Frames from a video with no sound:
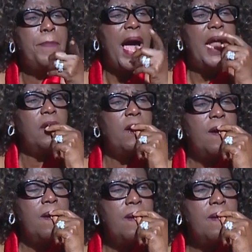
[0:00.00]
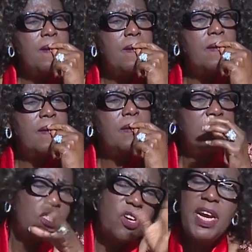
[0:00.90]
a parlor,
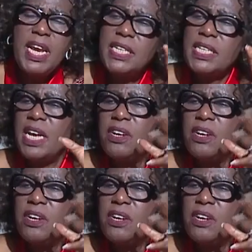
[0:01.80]
toilet,